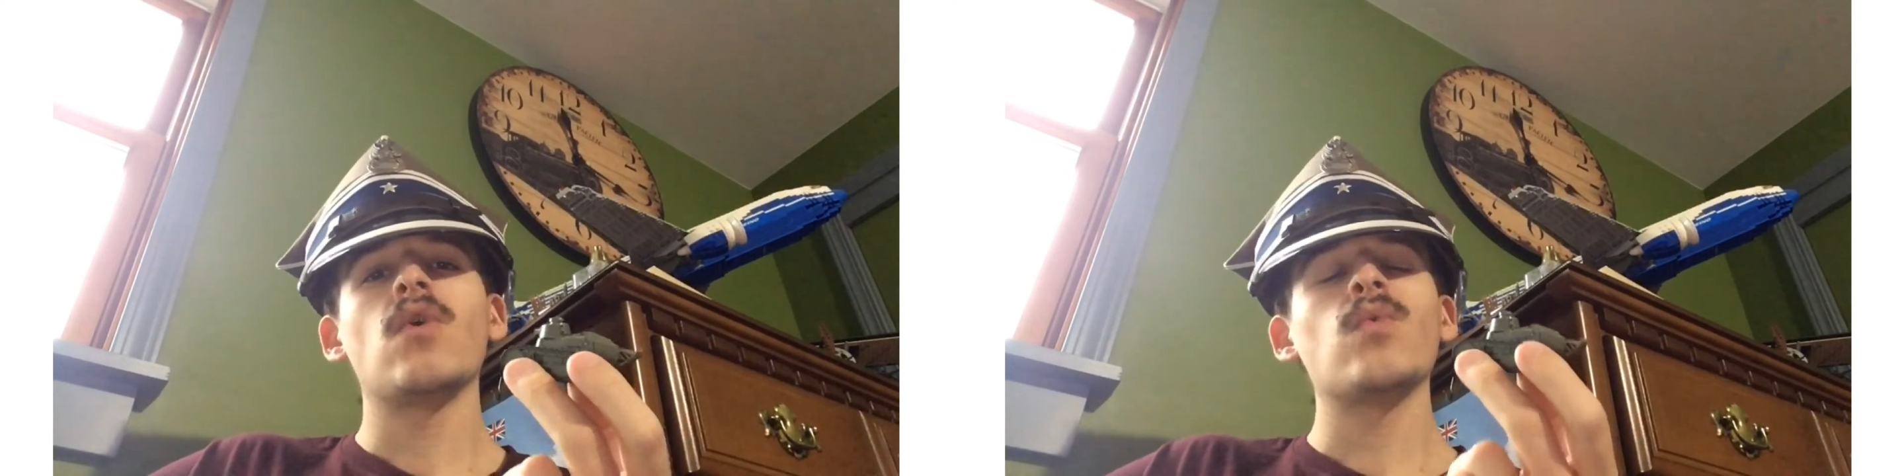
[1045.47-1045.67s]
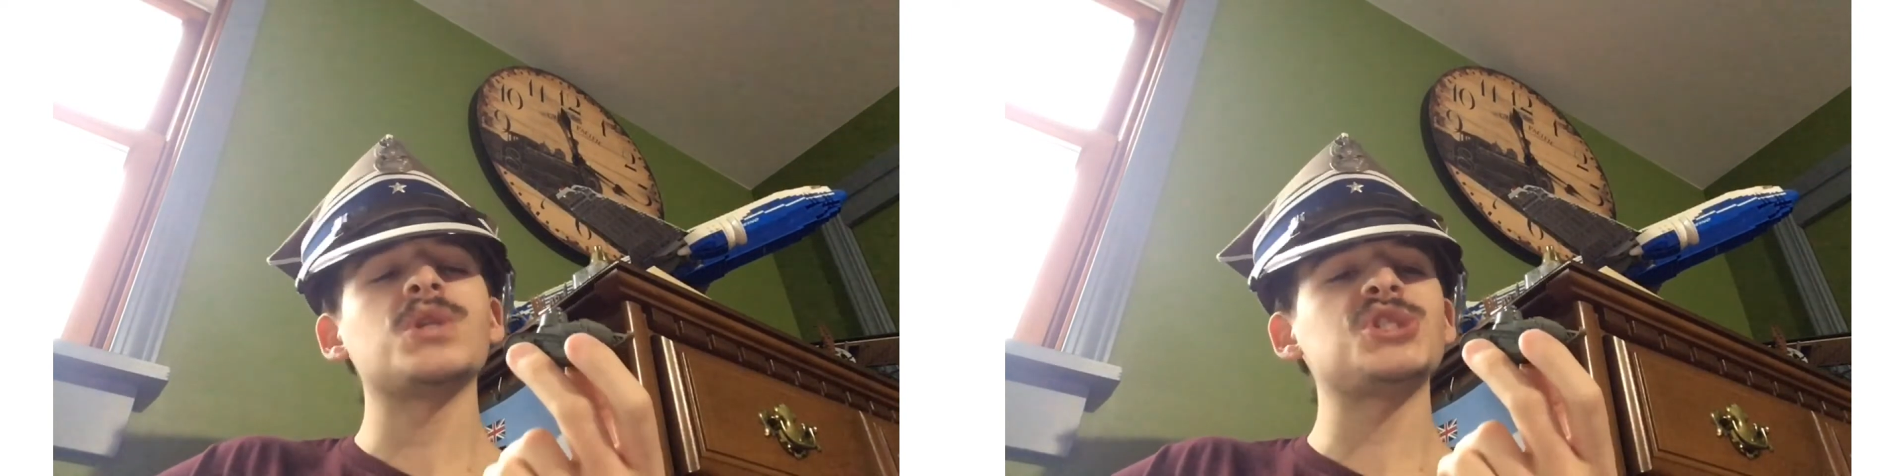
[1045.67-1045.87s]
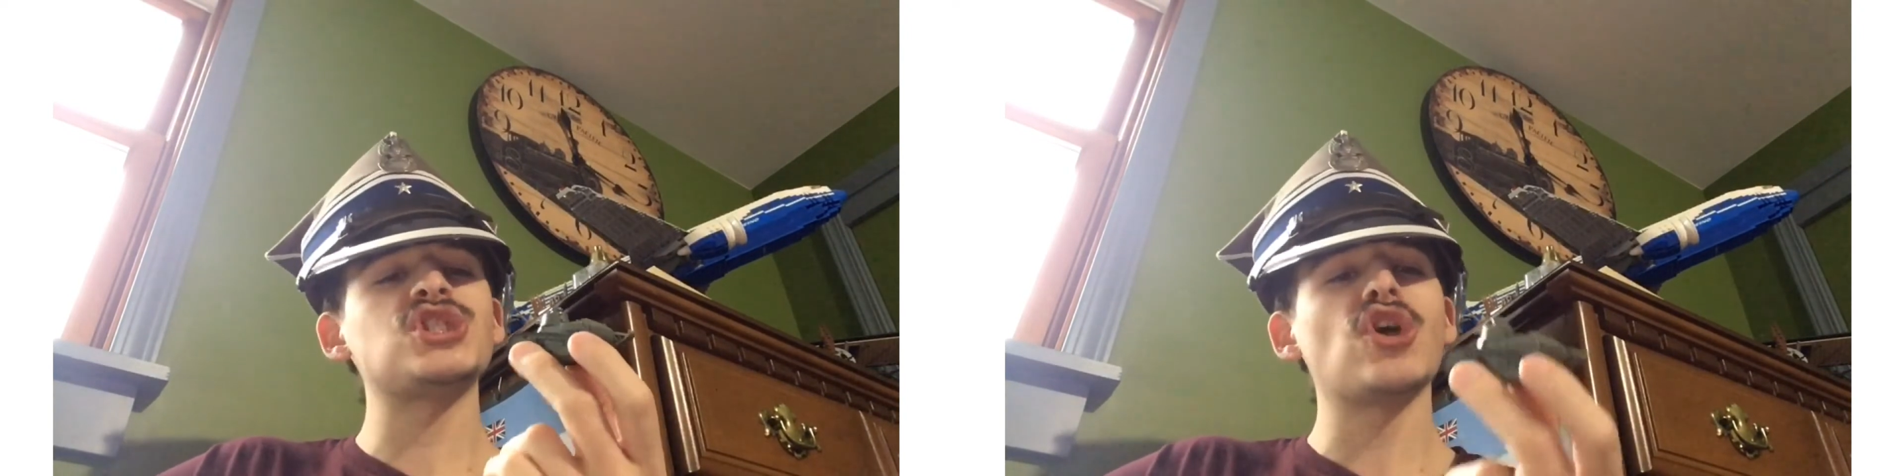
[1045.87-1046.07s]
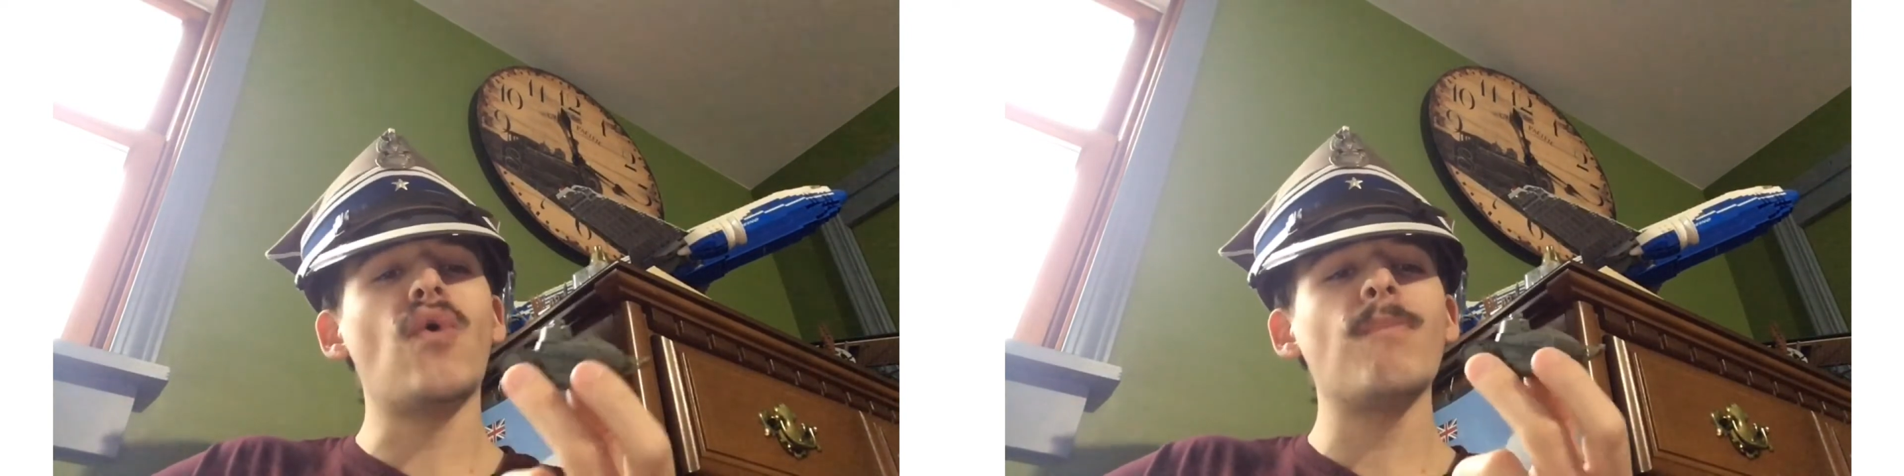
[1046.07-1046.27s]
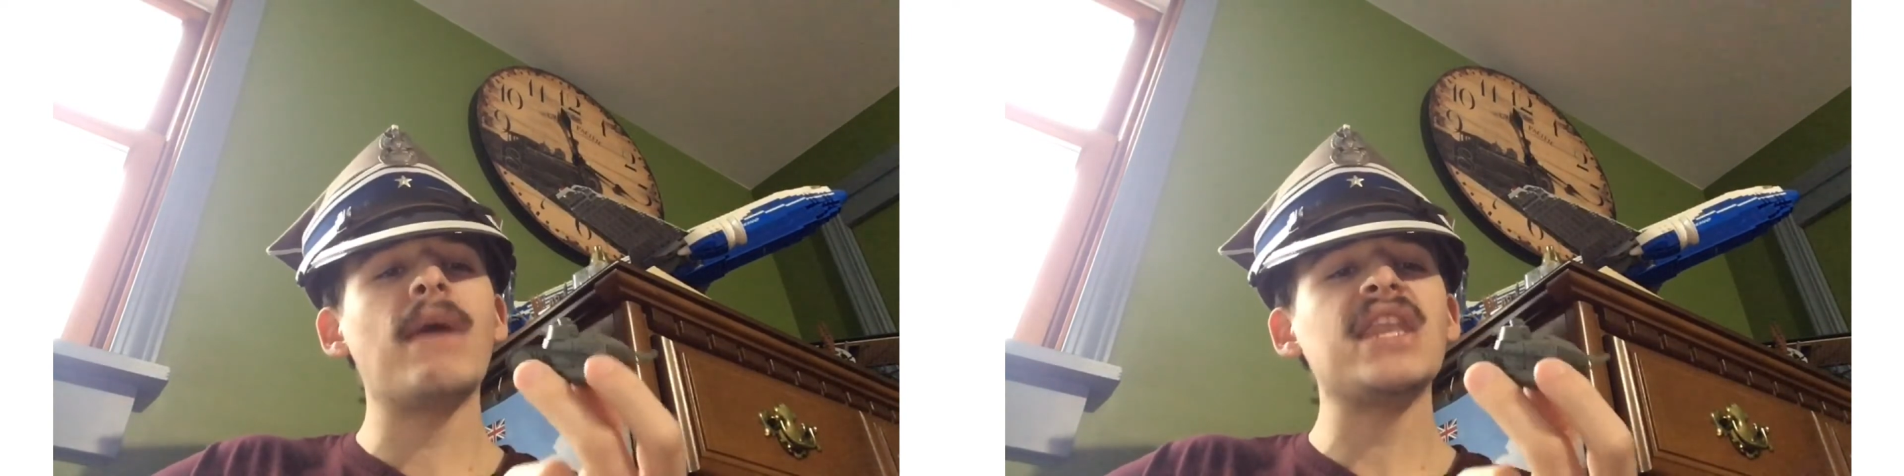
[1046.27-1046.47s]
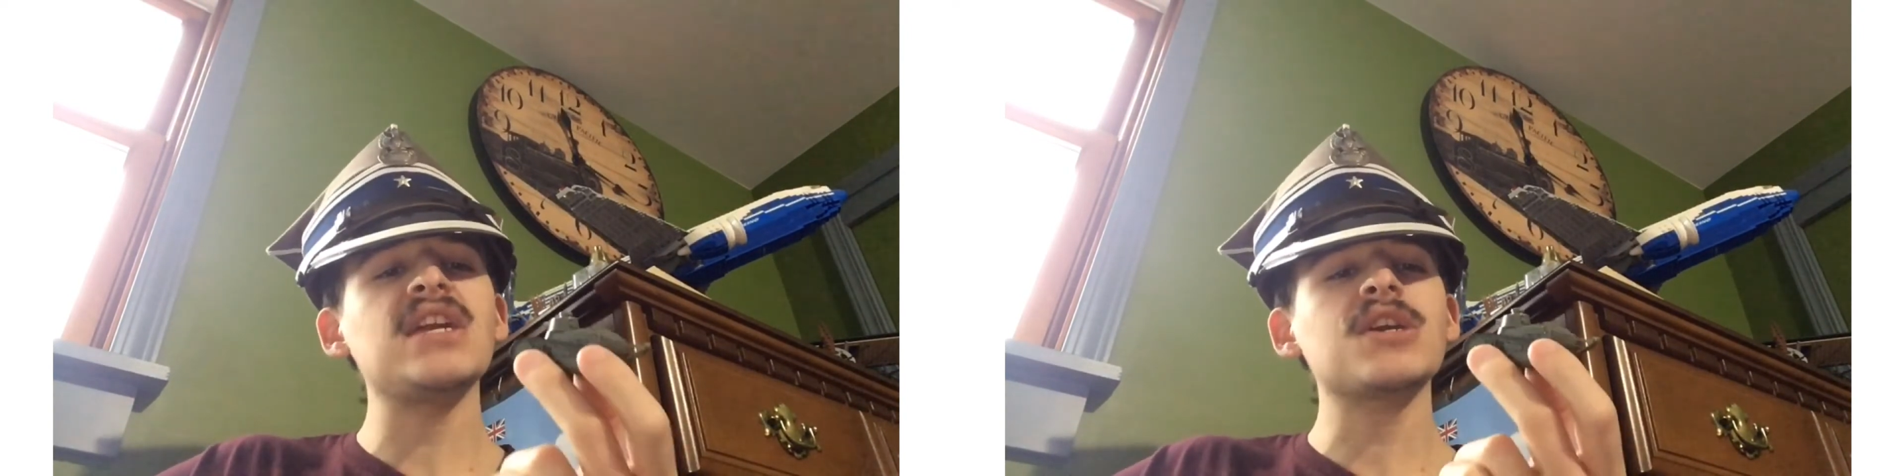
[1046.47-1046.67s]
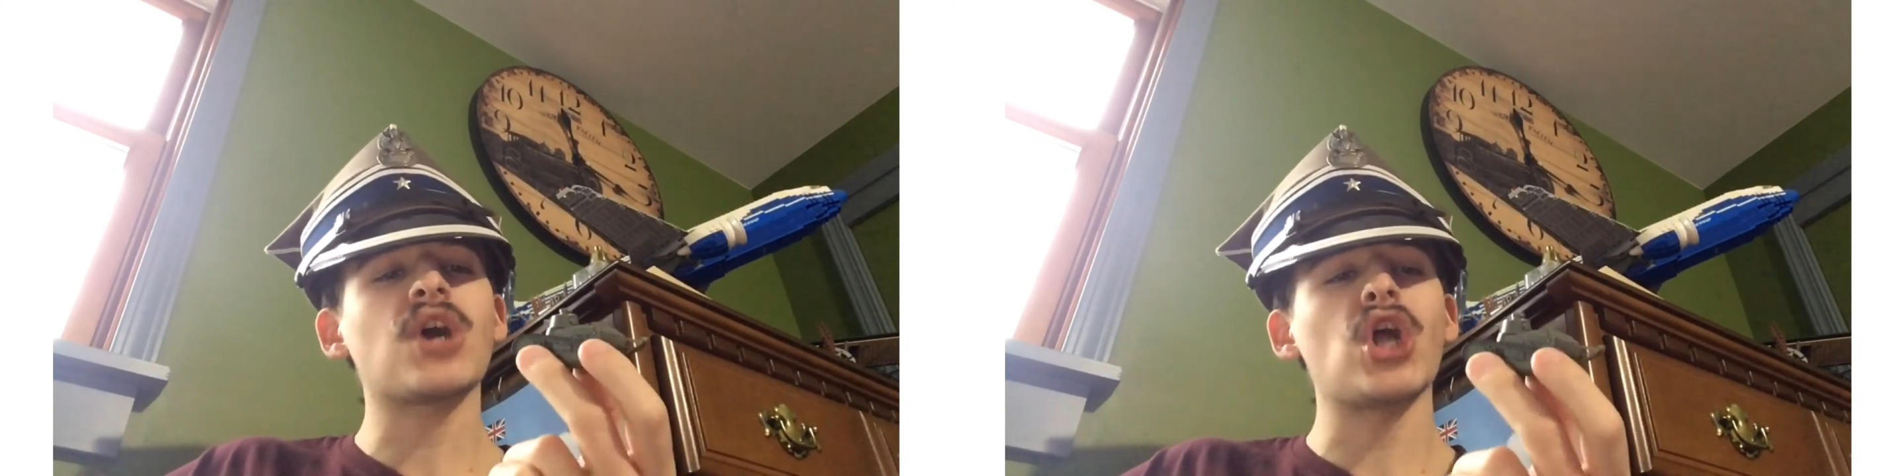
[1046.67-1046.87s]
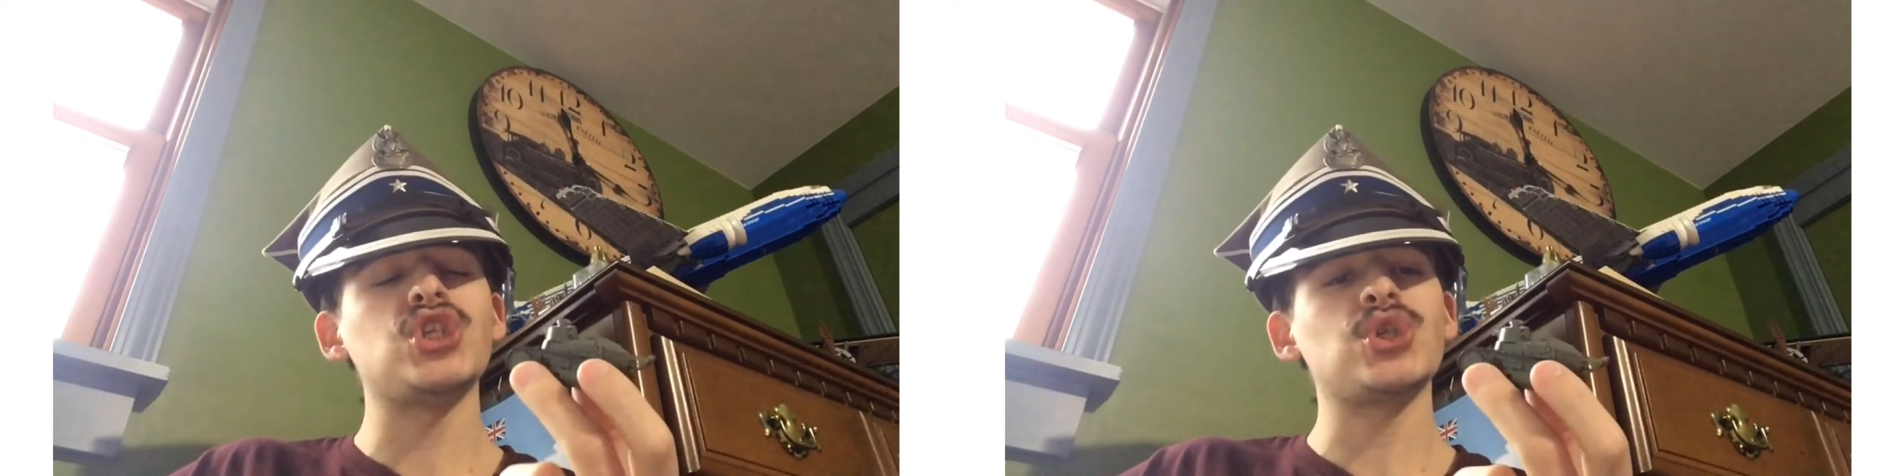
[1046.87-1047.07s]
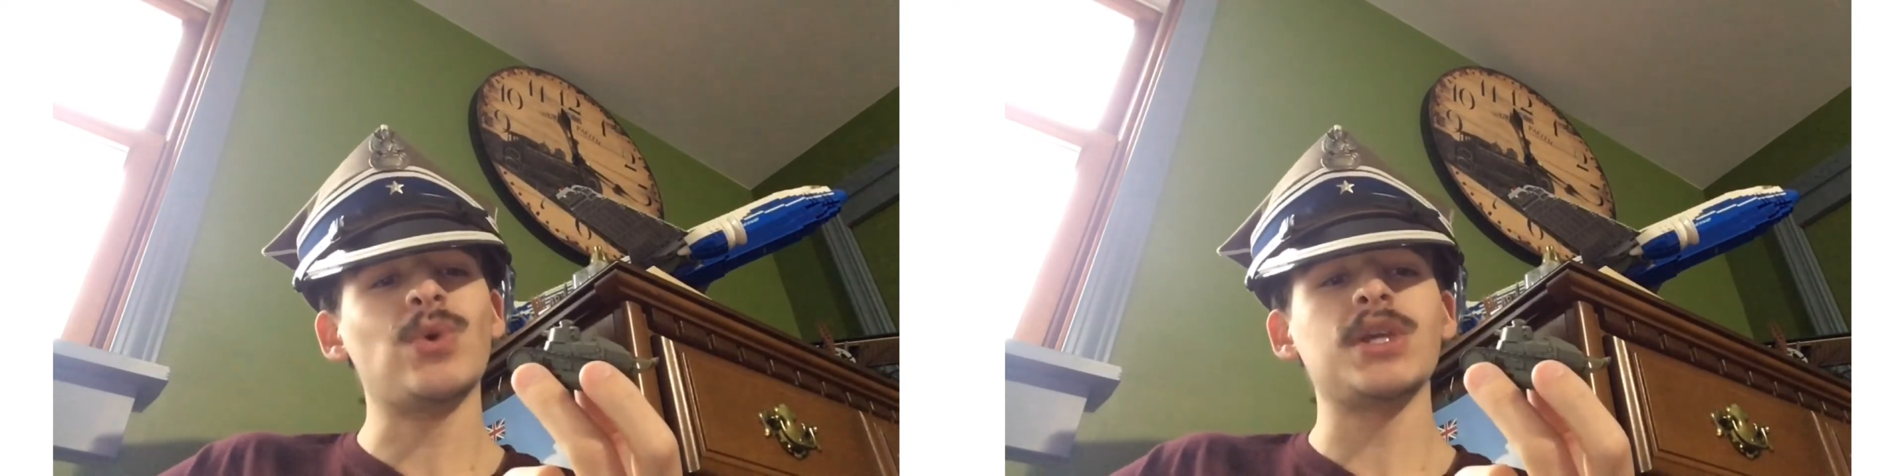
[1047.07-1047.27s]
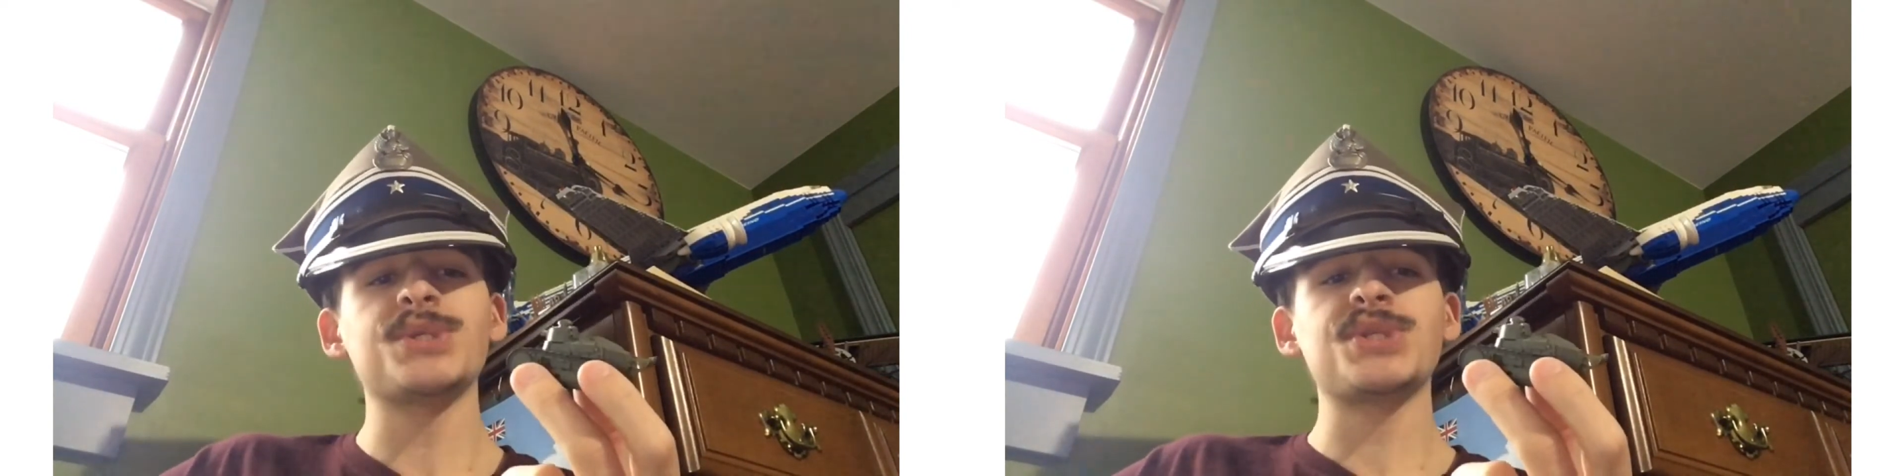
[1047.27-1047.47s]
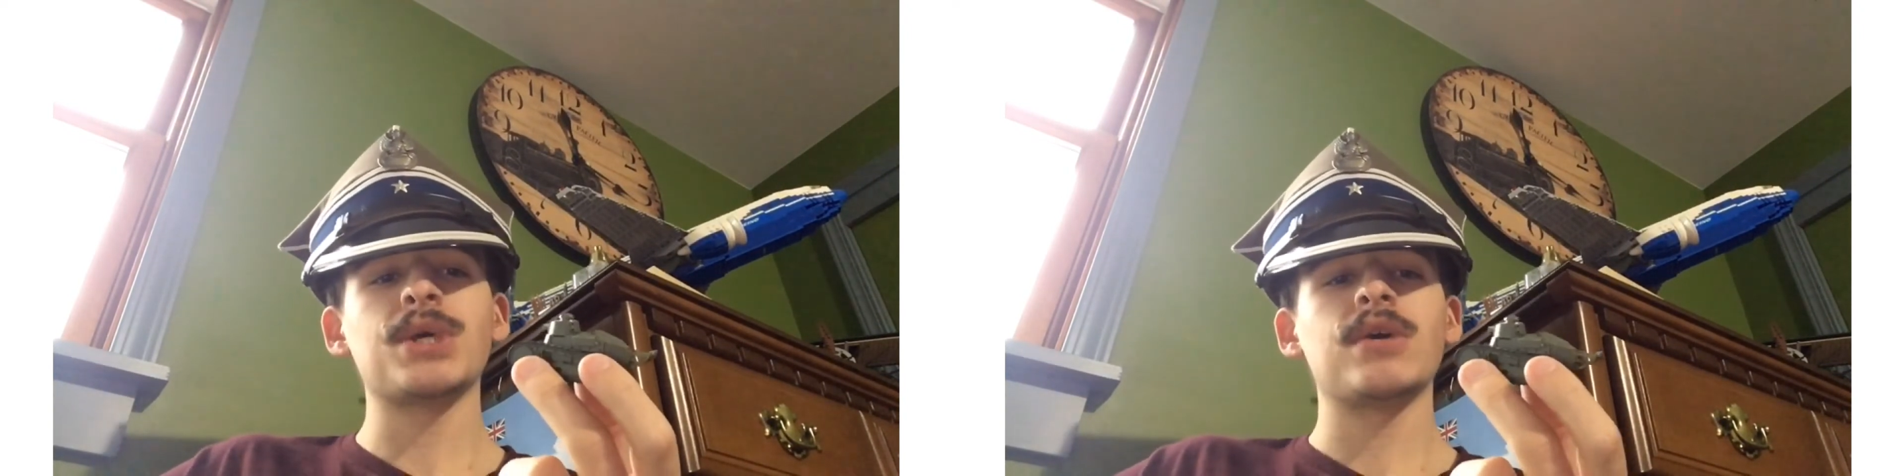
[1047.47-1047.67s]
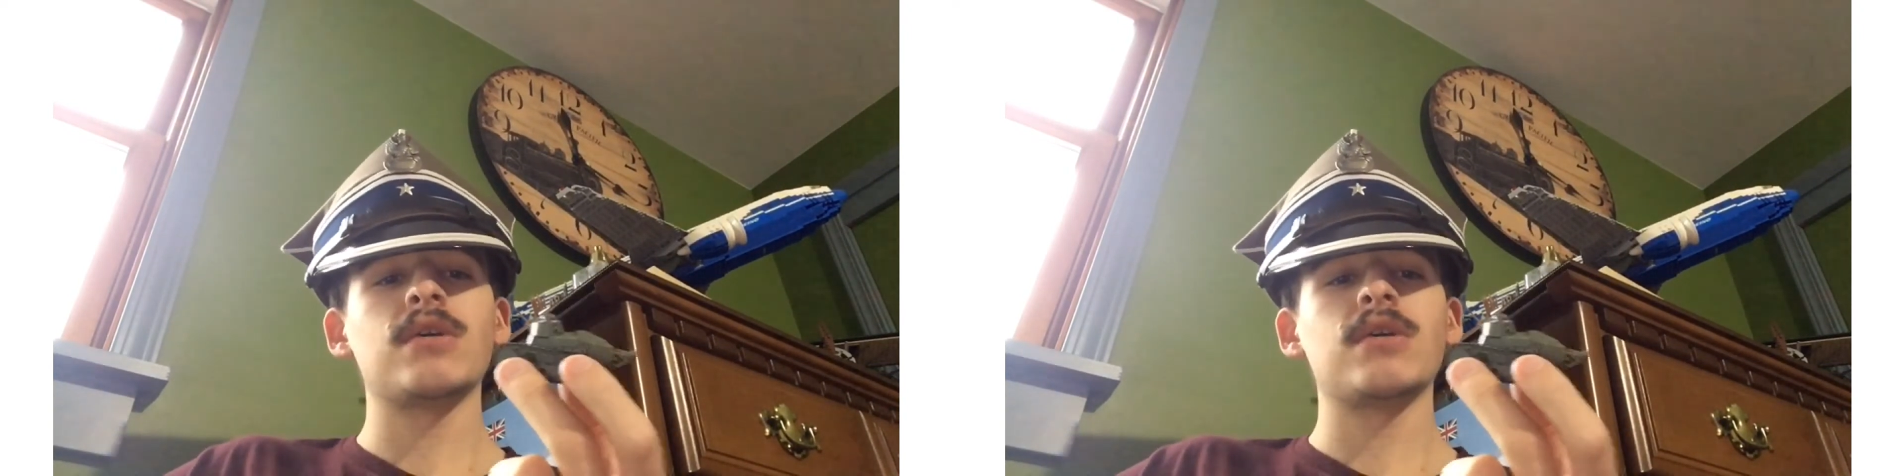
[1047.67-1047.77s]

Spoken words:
with so many countries